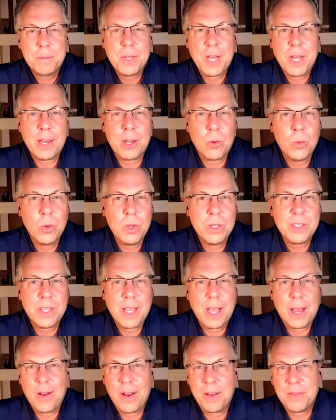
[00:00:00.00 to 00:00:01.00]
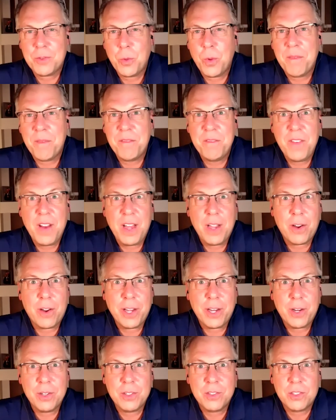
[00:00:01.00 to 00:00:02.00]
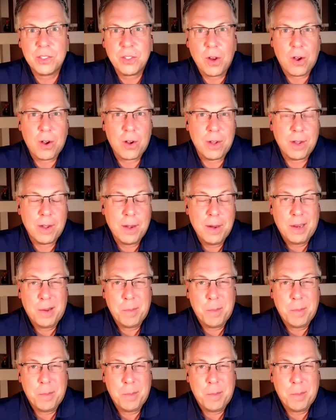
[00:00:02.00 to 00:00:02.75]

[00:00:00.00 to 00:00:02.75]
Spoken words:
Tiger Woods got off to a very good start,